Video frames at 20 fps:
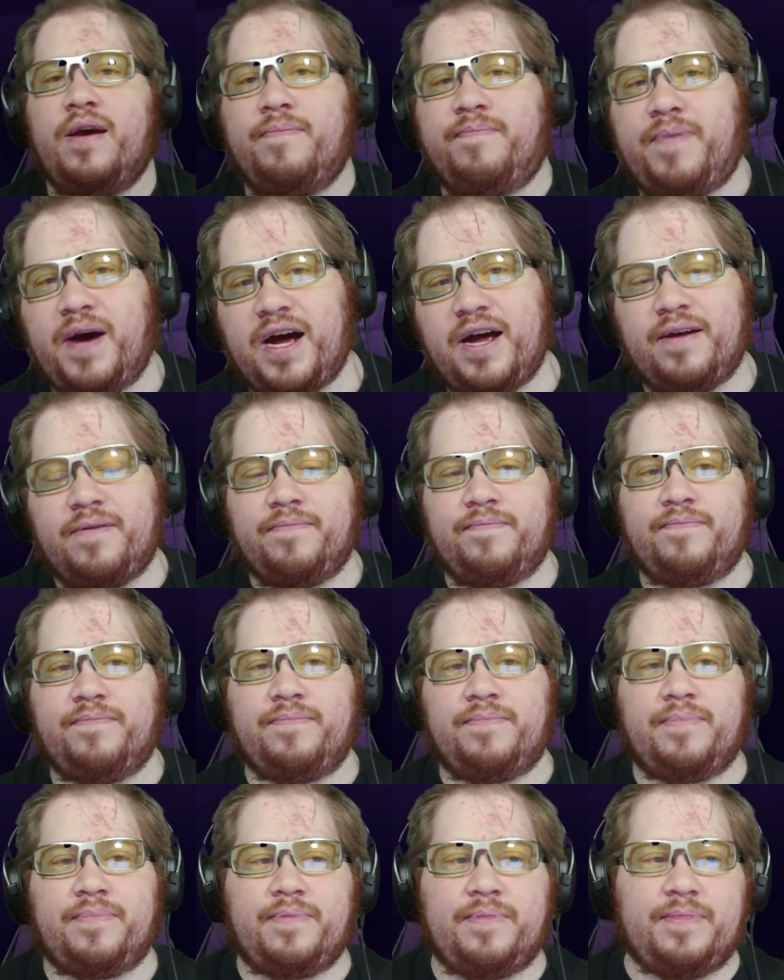But,
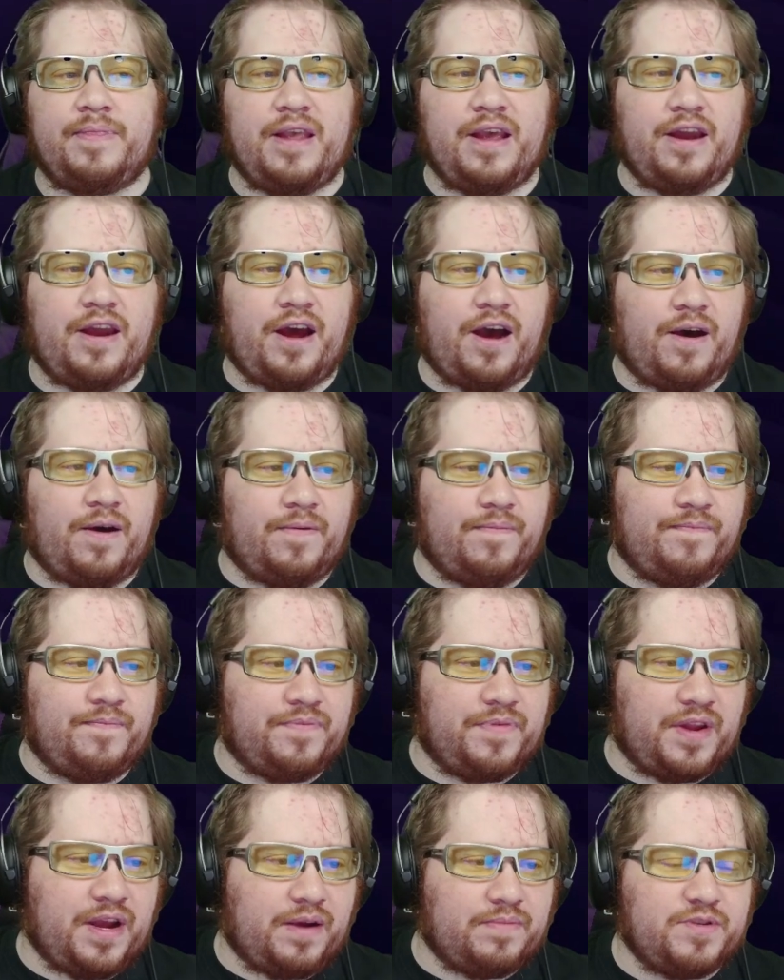
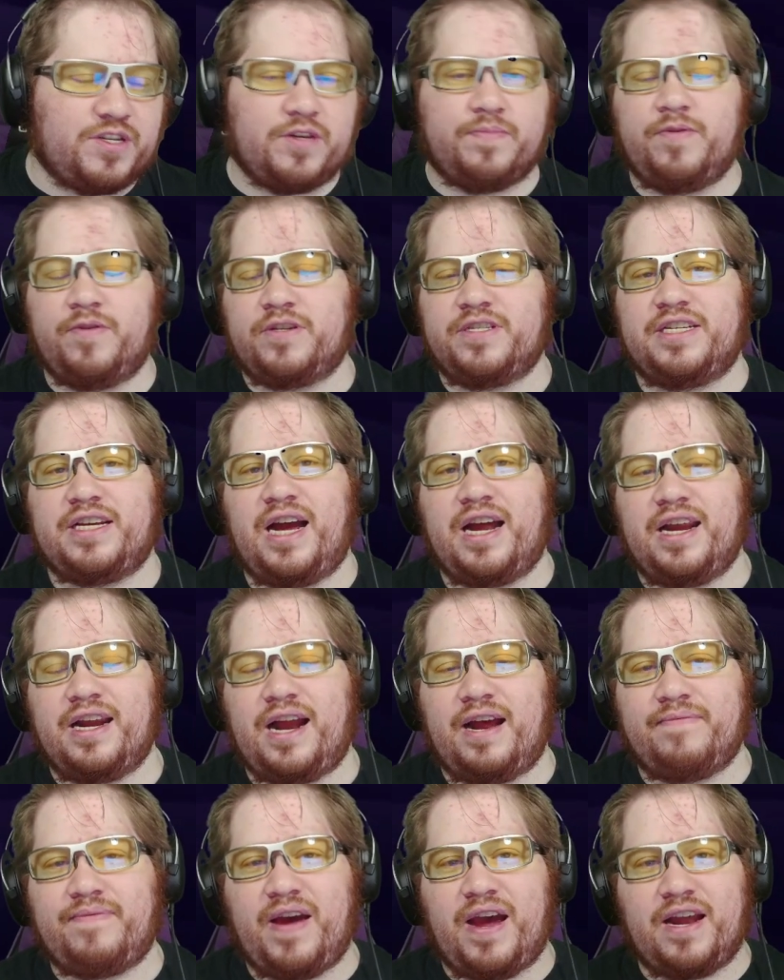I'm super excited.
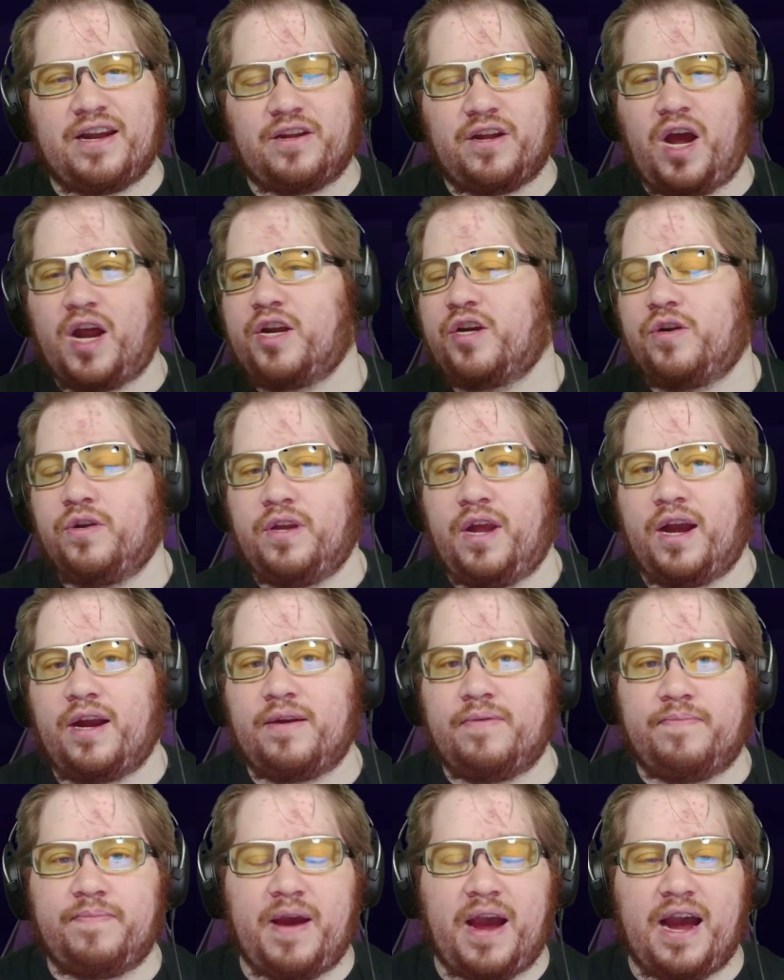I've had a lot of good
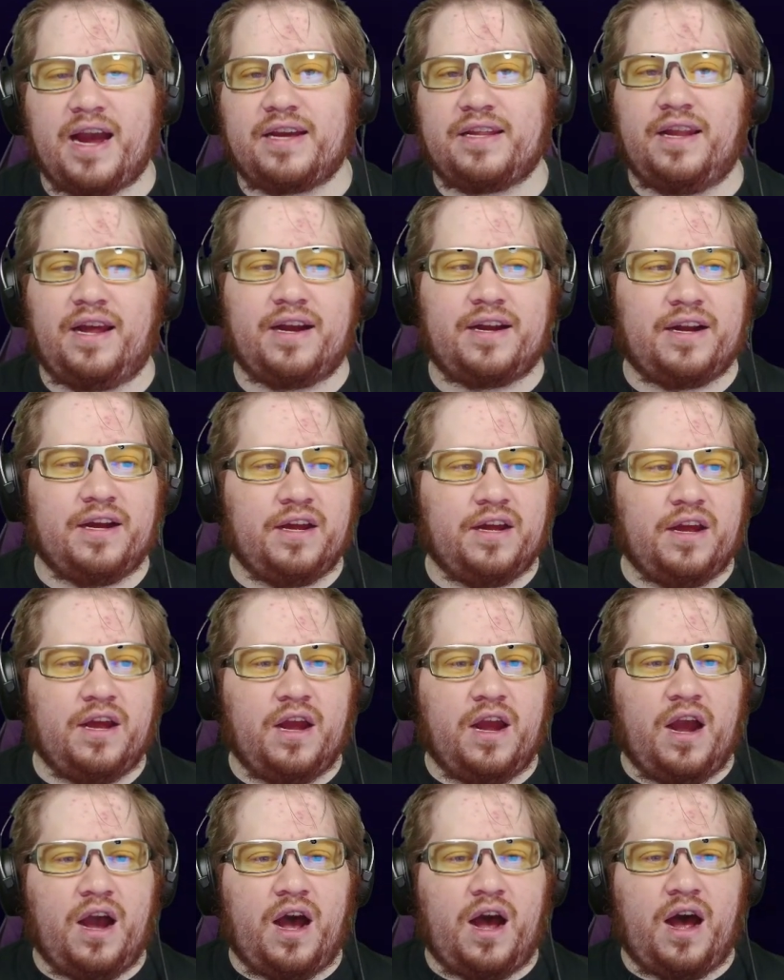luck, pack luck,
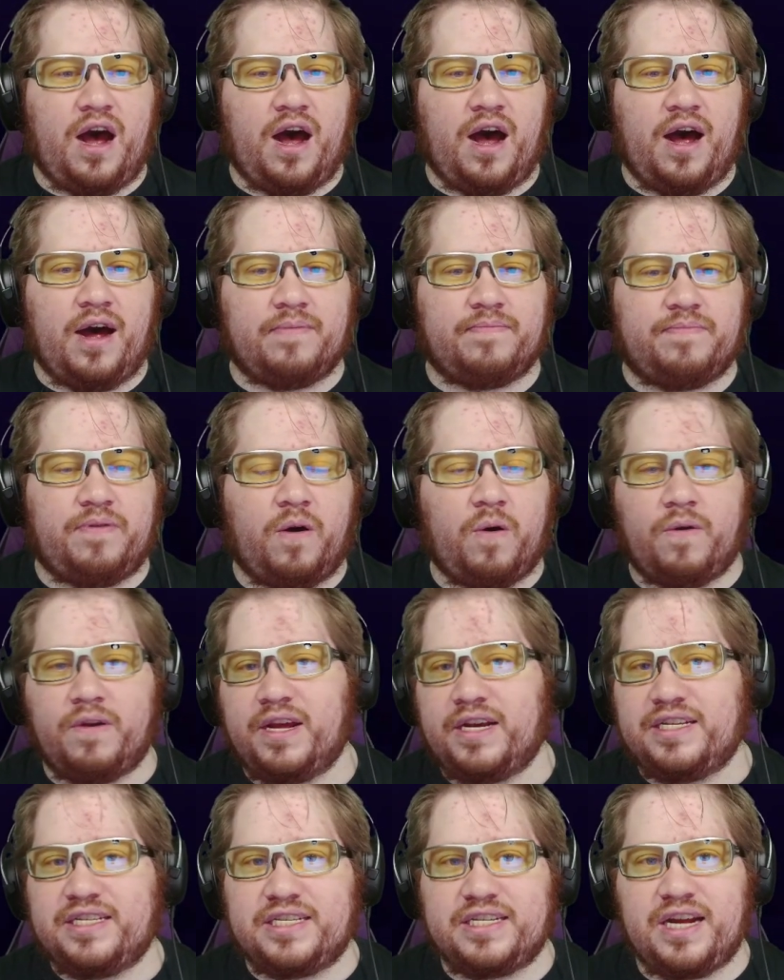
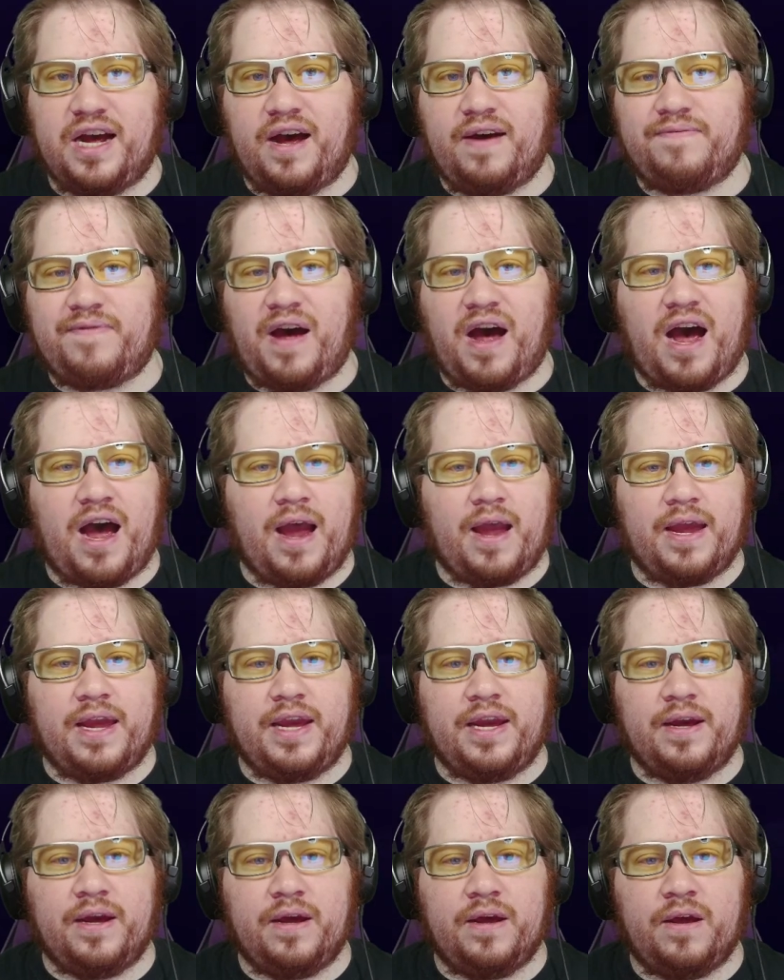polling stuff.
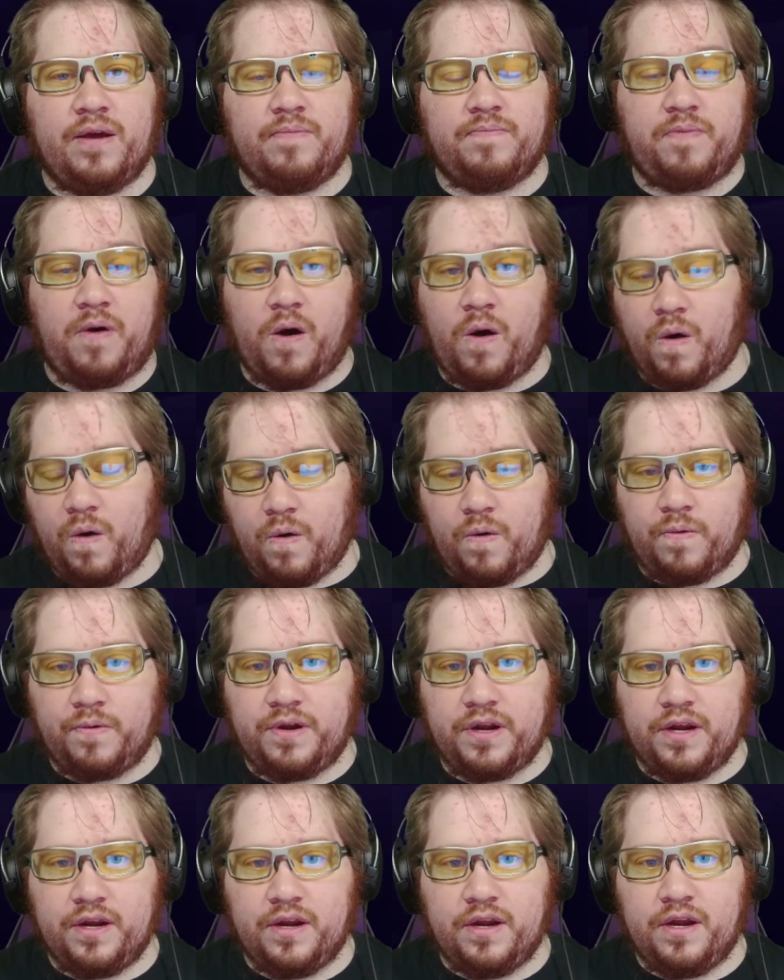I pulled,
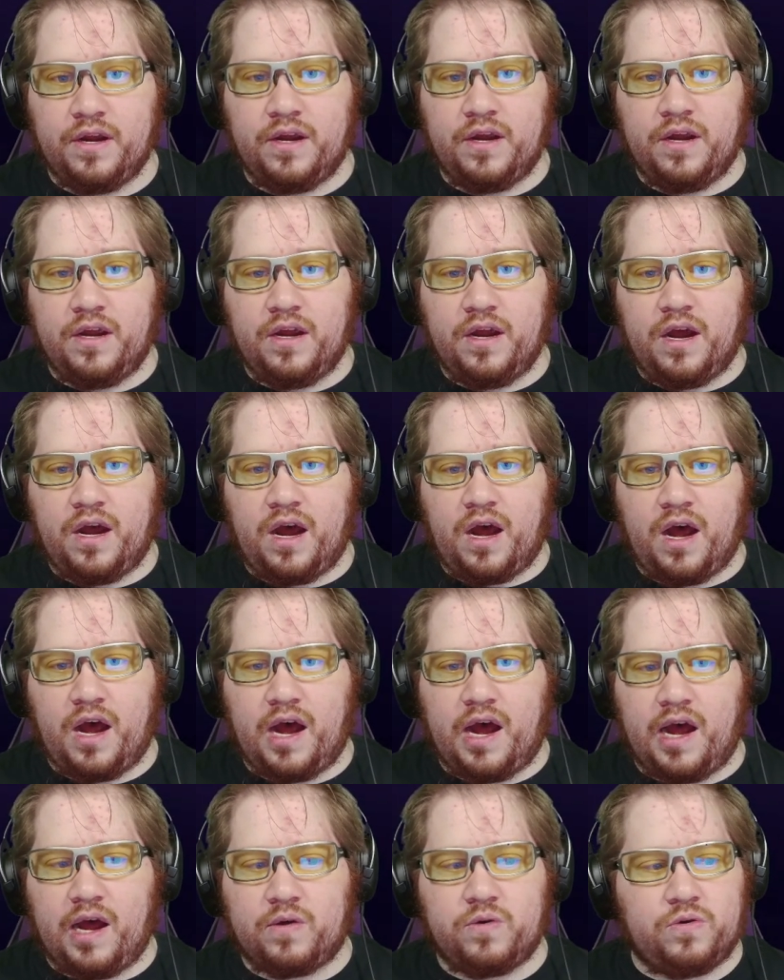
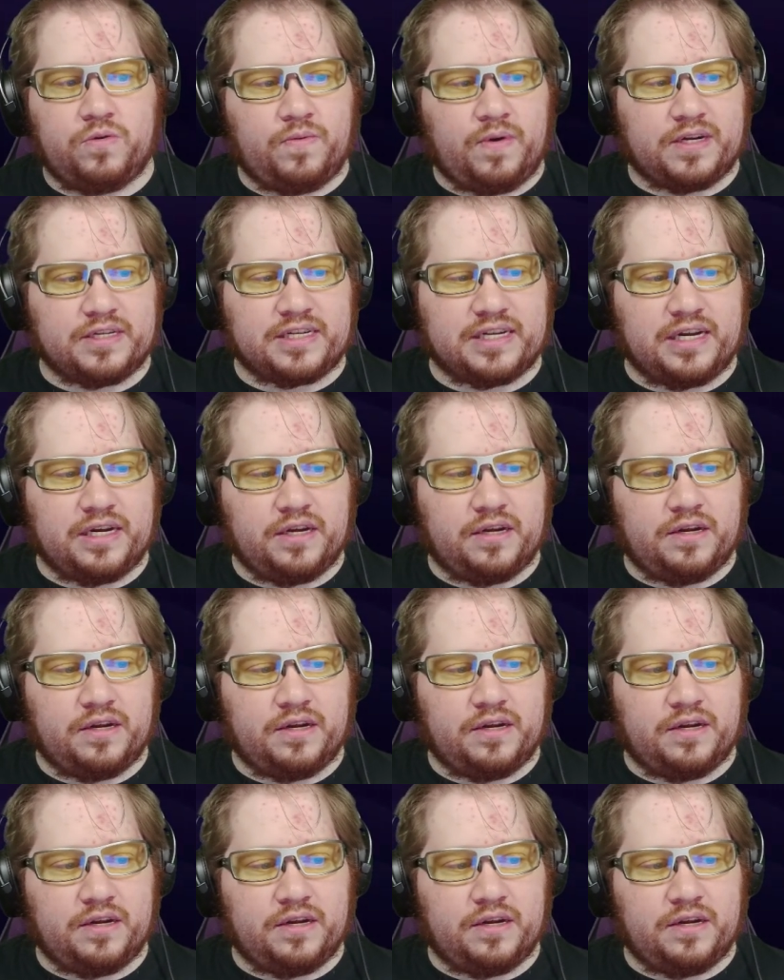who was it?